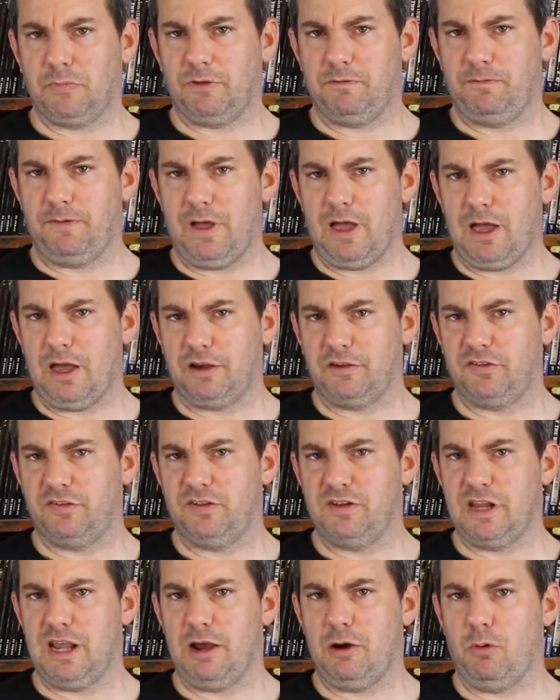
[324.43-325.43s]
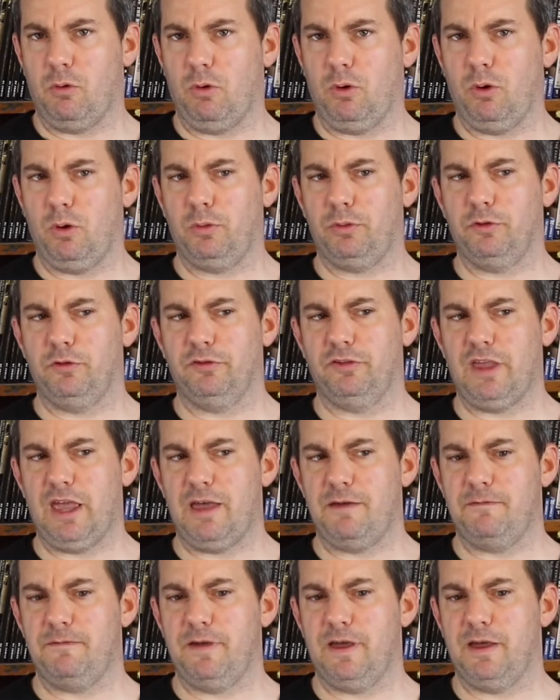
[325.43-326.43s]
Fox, now all those
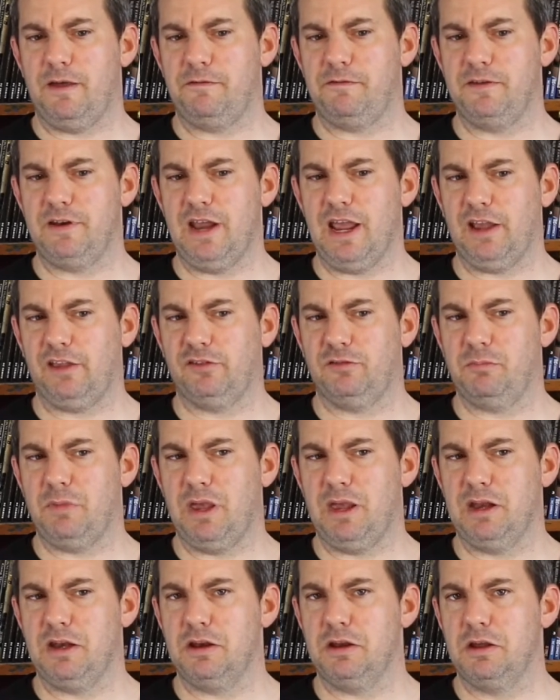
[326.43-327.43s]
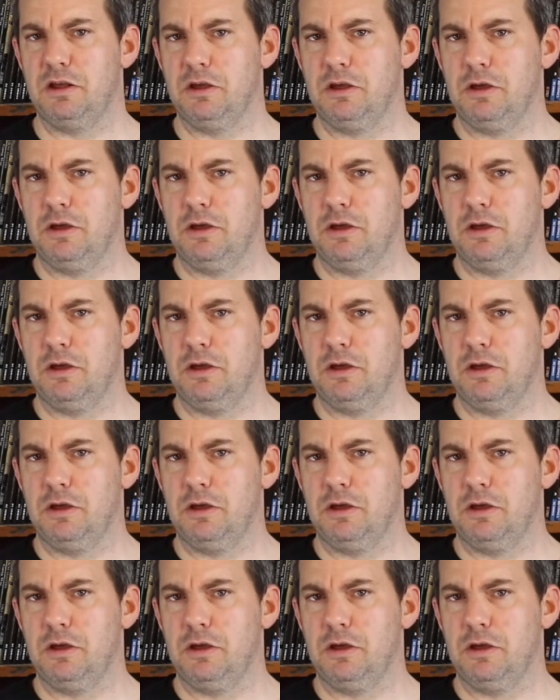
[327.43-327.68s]
FF and X-Men